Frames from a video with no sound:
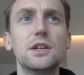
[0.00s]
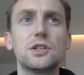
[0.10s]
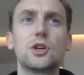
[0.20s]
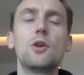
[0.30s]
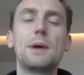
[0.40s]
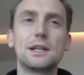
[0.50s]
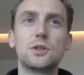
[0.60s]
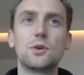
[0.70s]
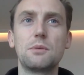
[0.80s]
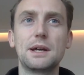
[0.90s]
So go back to
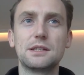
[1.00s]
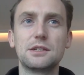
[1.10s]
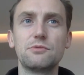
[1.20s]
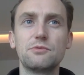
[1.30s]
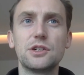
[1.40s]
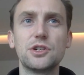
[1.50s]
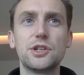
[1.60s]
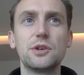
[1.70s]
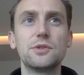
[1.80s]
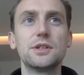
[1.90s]
your competitor research
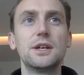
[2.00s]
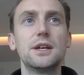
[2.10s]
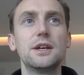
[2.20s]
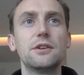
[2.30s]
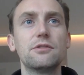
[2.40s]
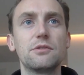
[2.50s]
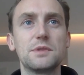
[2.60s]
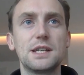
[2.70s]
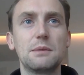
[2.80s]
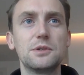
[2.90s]
notes from
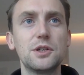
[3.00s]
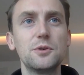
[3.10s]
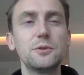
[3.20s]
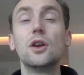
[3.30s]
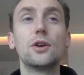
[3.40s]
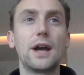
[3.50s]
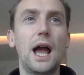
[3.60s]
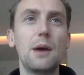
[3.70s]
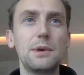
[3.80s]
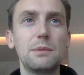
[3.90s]
step 2, look at
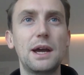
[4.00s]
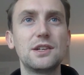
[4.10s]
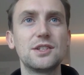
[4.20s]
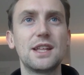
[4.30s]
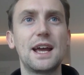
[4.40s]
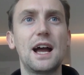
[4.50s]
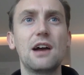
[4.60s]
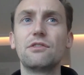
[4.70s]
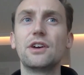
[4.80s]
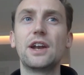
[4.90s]
how many pages they
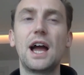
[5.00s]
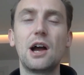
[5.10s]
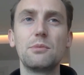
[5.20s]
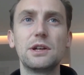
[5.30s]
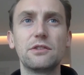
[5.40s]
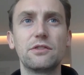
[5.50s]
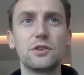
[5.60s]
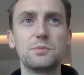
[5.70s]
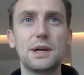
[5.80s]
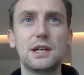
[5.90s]
have and how many of
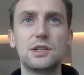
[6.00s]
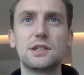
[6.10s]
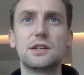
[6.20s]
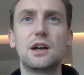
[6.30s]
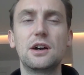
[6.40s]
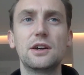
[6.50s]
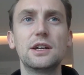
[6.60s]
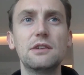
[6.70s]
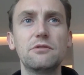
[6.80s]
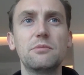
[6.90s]
those pages are
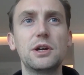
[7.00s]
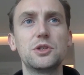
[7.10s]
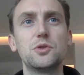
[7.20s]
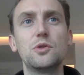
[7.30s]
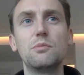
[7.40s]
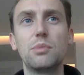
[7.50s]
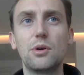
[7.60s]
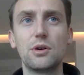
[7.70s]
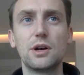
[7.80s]
informational blog